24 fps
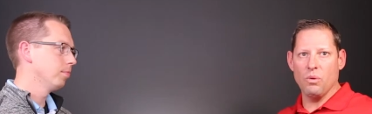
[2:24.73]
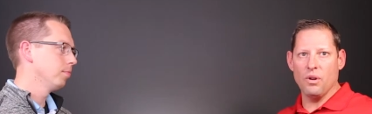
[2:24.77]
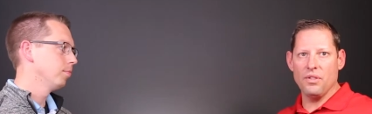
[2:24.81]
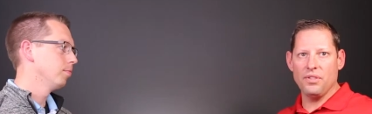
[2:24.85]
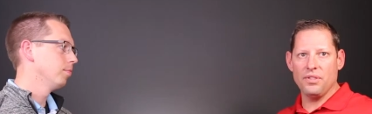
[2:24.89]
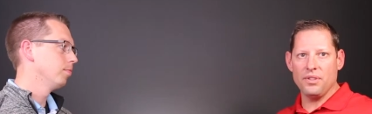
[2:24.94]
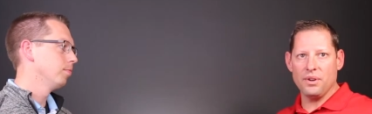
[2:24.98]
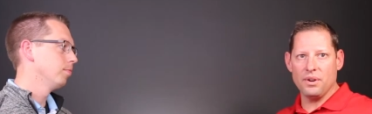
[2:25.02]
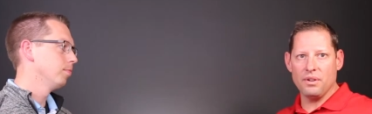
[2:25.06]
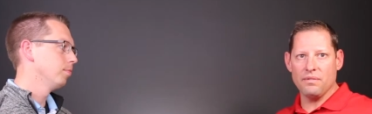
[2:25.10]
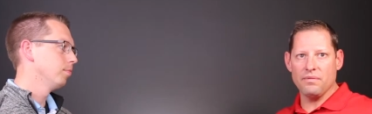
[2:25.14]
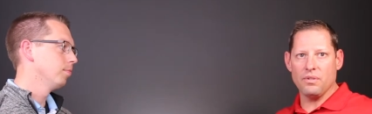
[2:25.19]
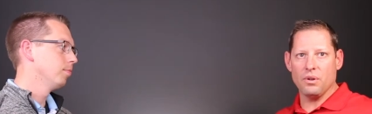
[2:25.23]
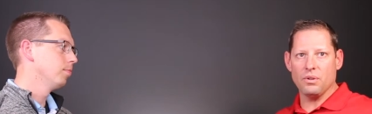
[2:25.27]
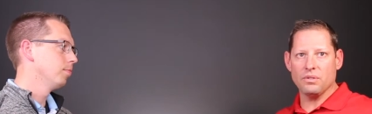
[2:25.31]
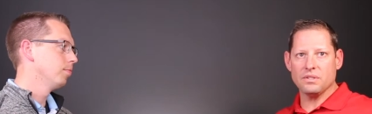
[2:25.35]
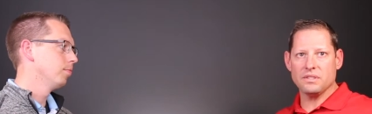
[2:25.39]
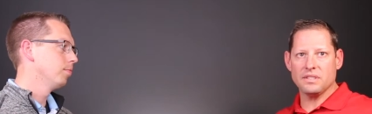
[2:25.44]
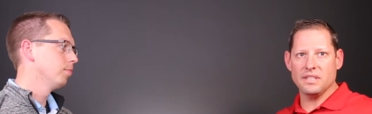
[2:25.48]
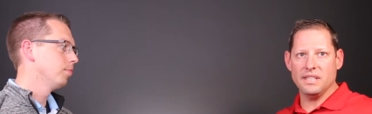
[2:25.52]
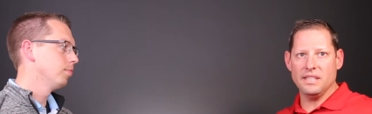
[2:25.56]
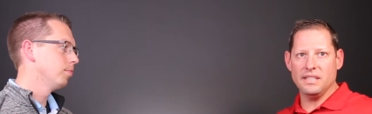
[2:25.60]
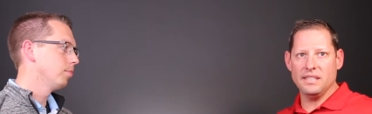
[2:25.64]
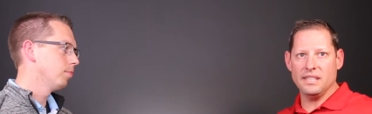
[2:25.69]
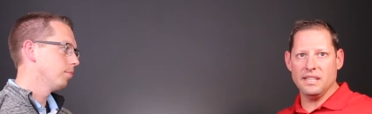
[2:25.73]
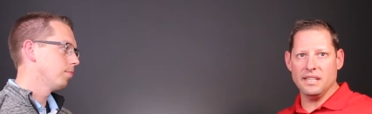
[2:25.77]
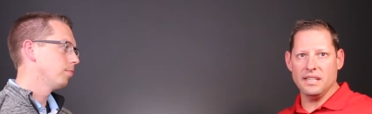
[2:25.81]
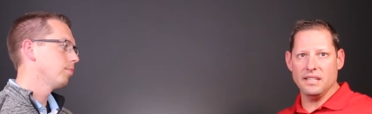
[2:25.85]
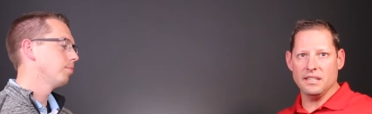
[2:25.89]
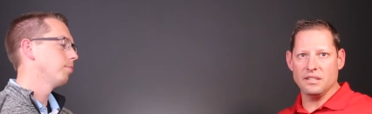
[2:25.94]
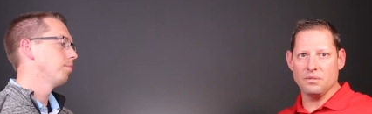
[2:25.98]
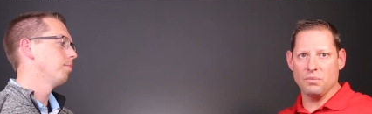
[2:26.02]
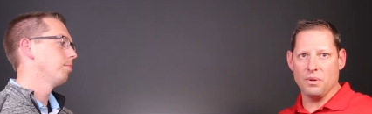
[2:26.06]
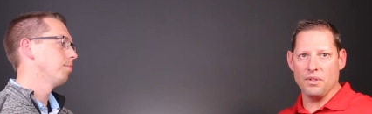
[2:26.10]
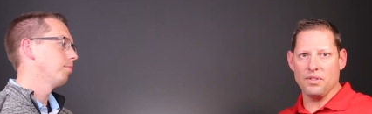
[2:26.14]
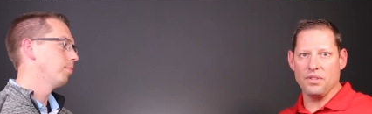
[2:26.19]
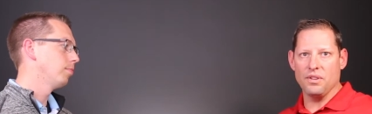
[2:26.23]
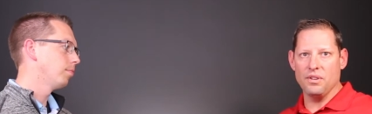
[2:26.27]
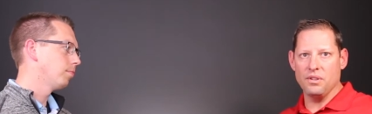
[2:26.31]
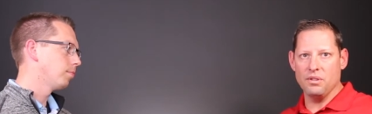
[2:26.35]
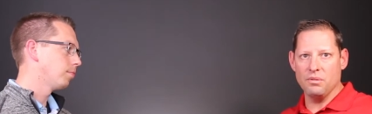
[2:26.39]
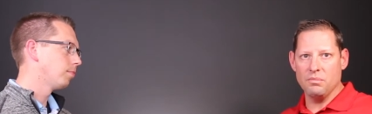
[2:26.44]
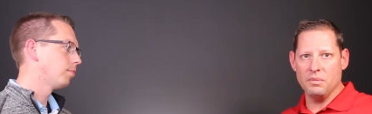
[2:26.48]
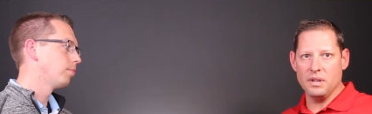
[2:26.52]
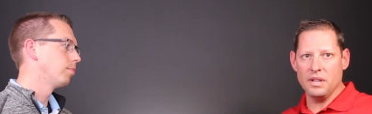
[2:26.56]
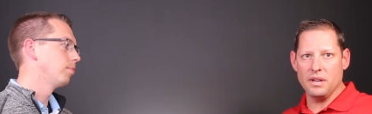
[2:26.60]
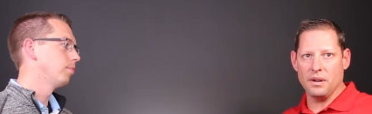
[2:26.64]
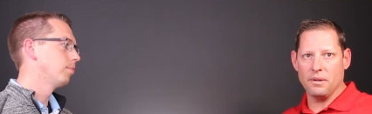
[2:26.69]
Speaker 1: 1 3rd volt CTs with the new
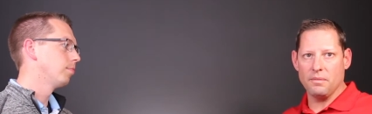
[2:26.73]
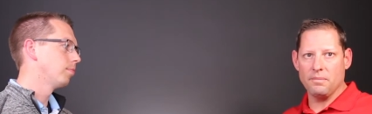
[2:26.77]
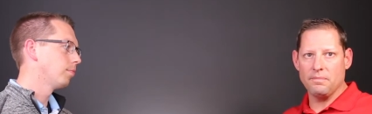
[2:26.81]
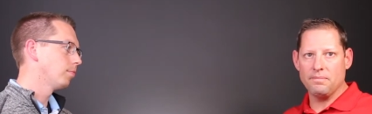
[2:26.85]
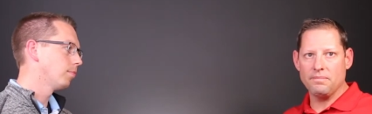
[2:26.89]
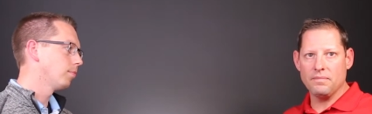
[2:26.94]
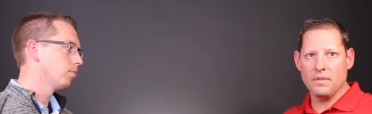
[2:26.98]
meter.